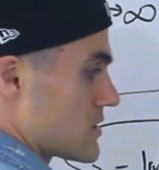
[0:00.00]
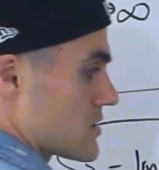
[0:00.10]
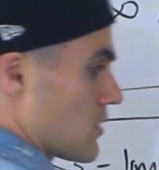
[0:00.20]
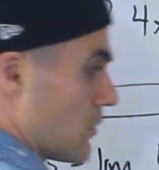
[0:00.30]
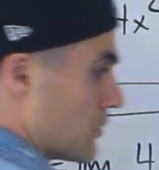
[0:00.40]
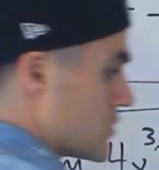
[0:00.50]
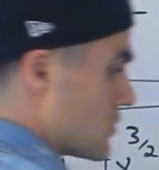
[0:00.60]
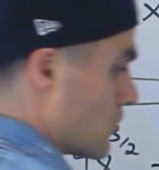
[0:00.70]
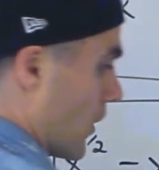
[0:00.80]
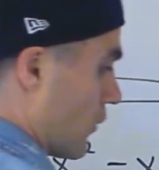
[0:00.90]
So we would
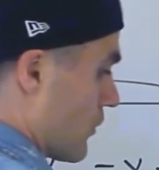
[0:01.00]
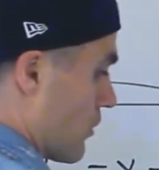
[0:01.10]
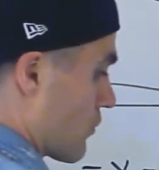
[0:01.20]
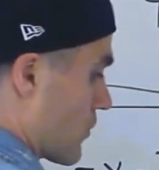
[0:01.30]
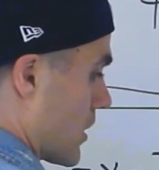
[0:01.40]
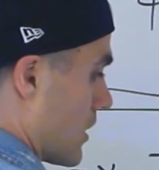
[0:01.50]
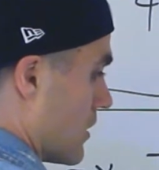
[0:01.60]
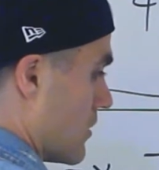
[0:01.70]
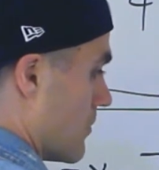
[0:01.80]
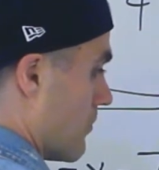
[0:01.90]
do 1 over
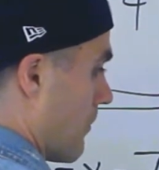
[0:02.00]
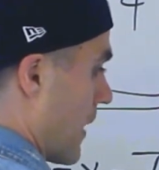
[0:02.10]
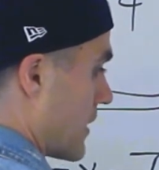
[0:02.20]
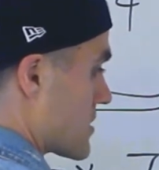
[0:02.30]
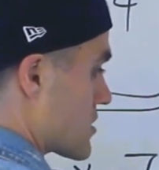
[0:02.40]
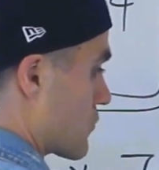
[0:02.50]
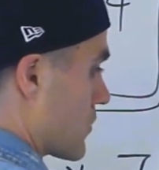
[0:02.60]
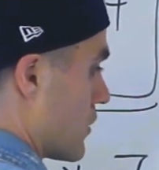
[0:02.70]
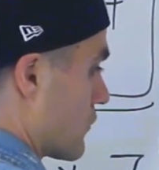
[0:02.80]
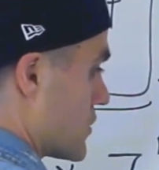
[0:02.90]
3 minus
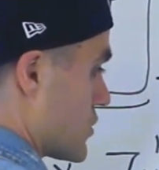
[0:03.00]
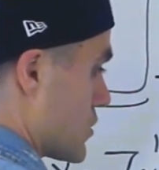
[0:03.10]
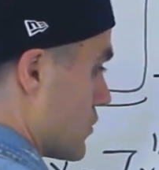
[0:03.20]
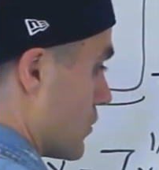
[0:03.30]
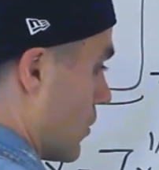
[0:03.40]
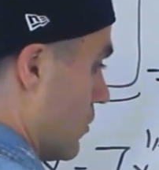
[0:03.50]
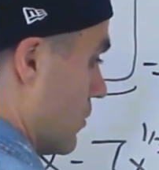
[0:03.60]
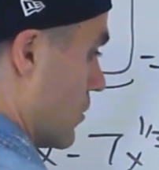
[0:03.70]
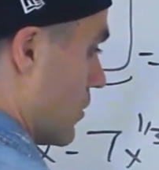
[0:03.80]
3 over 2.